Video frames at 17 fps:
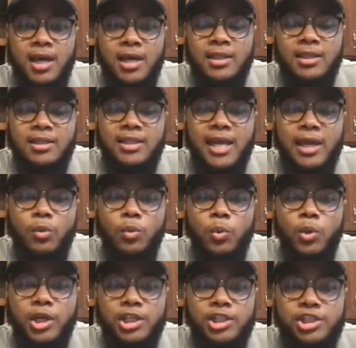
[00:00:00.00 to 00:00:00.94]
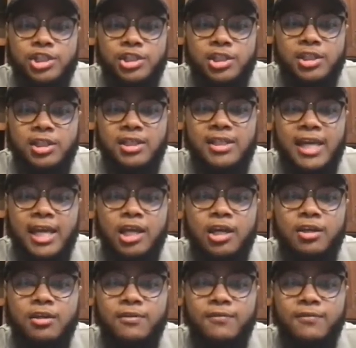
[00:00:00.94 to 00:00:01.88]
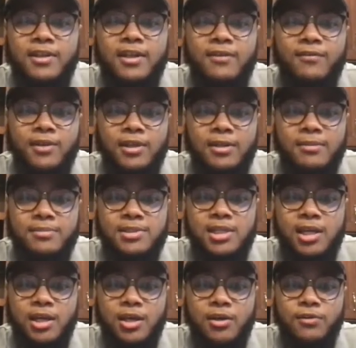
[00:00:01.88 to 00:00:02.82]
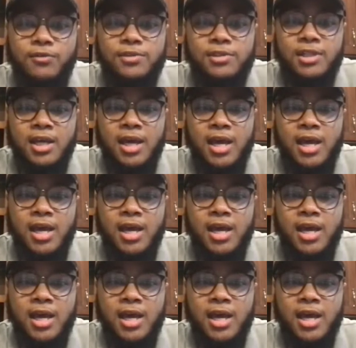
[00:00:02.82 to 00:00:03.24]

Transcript: that they wish that they could have given themselves